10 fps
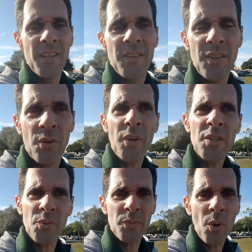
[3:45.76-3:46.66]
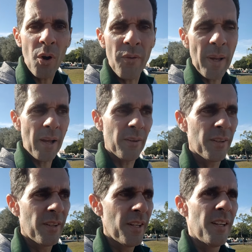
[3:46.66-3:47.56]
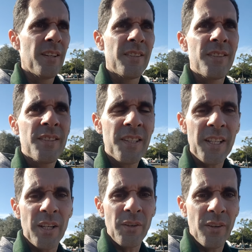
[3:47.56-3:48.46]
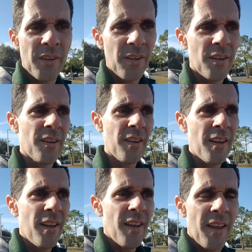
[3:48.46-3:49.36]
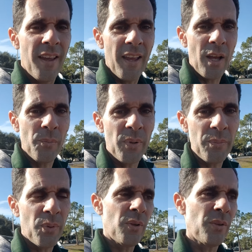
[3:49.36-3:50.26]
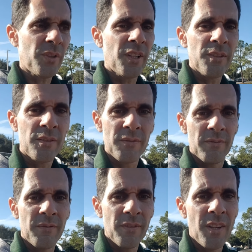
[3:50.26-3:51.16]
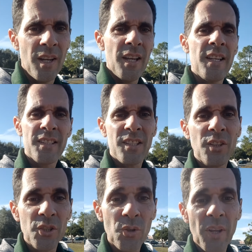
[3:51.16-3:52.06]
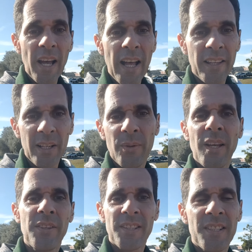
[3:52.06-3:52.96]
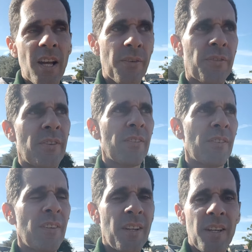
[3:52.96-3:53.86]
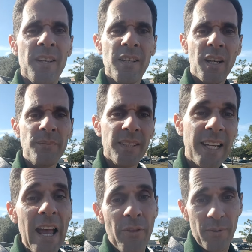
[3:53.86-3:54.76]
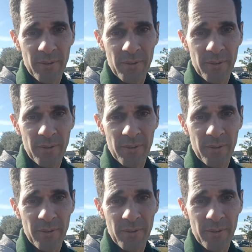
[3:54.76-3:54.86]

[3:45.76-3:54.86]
The Grinch was more about seeing how people could still enjoy the holiday without the stuff, come together